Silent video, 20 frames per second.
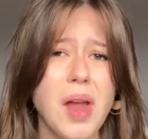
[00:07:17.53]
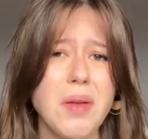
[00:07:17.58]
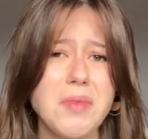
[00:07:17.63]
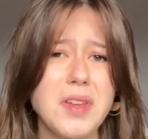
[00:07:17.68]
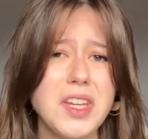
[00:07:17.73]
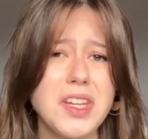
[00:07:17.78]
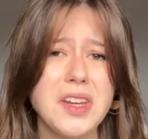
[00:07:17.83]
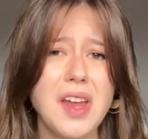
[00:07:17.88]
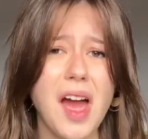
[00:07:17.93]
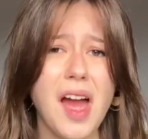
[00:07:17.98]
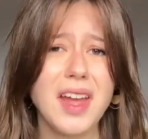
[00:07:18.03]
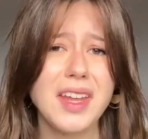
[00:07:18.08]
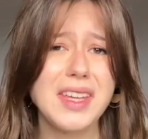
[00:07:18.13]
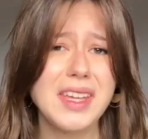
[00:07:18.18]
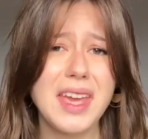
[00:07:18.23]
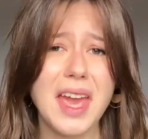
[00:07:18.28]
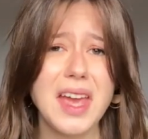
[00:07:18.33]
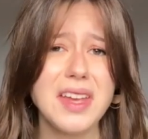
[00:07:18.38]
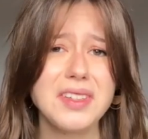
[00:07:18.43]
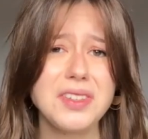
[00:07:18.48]
mean, I
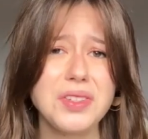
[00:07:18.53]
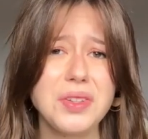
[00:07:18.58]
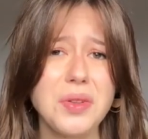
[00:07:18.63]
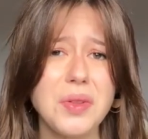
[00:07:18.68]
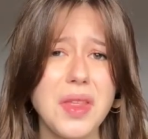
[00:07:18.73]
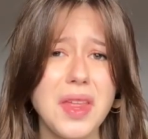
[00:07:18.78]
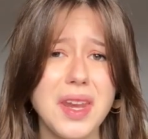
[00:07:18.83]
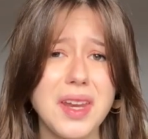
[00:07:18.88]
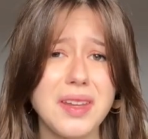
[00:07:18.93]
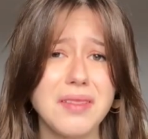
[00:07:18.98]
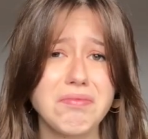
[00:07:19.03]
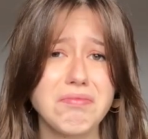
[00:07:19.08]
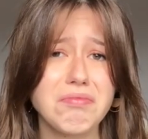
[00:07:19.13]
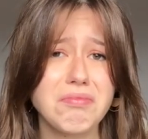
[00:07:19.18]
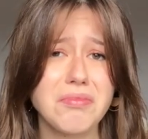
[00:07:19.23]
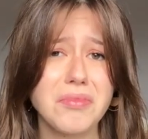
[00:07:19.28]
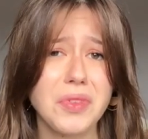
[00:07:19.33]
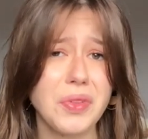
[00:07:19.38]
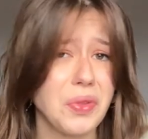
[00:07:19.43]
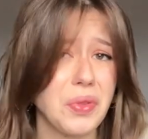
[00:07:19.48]
guess so that it
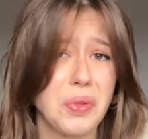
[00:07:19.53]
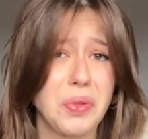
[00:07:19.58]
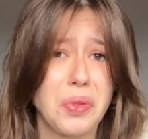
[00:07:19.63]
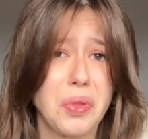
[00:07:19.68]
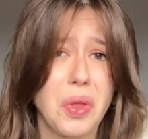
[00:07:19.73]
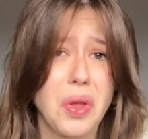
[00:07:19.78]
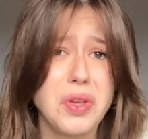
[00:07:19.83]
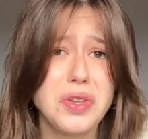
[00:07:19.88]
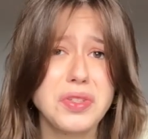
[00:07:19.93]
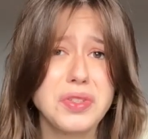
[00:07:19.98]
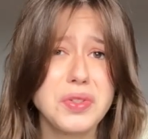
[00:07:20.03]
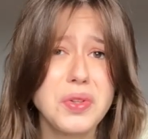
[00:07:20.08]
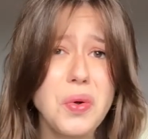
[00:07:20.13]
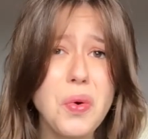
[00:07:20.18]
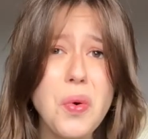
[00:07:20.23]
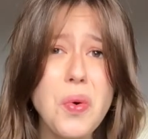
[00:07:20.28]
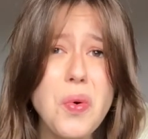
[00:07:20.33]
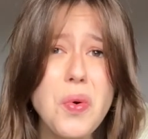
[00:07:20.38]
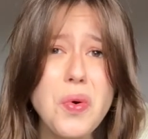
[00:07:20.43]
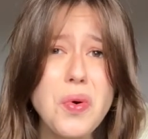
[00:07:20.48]
looks
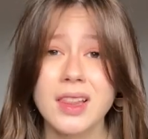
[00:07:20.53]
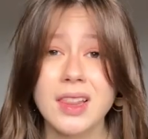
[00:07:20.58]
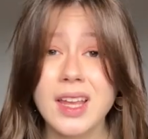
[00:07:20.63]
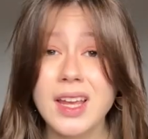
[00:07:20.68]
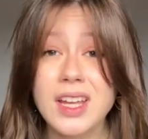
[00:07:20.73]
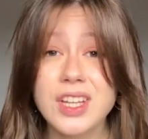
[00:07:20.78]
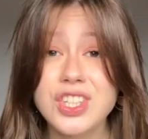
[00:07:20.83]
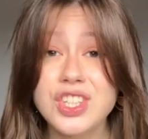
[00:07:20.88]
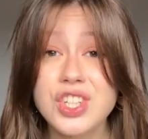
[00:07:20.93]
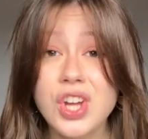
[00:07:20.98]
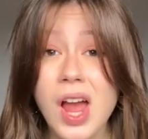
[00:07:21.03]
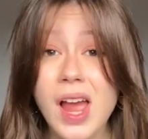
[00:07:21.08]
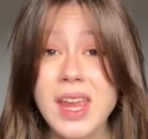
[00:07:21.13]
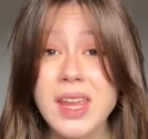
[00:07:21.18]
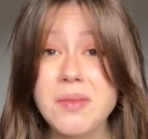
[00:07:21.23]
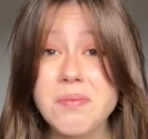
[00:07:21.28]
cool, like a giant